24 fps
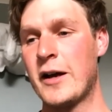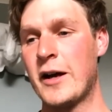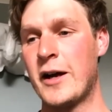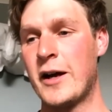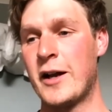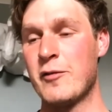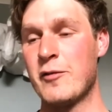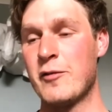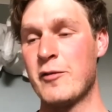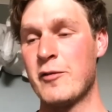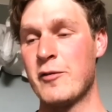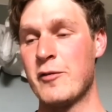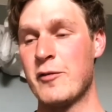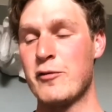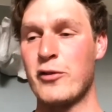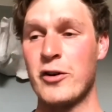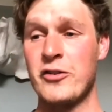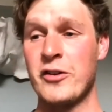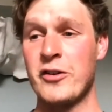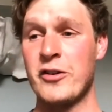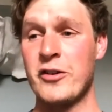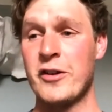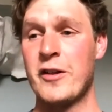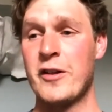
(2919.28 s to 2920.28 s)
and
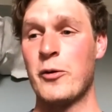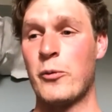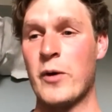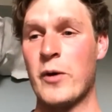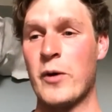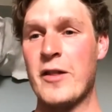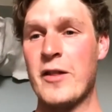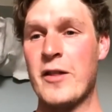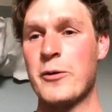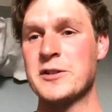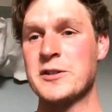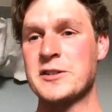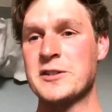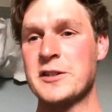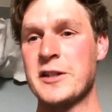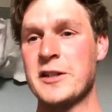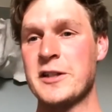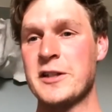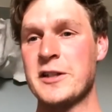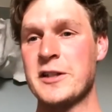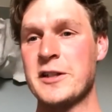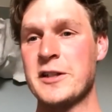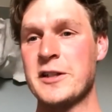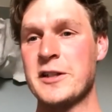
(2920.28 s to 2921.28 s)
unfortunately the weather was
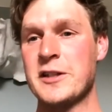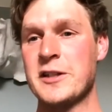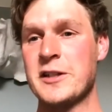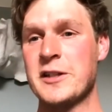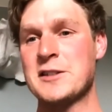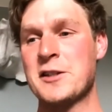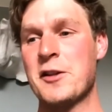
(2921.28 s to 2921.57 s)
against us.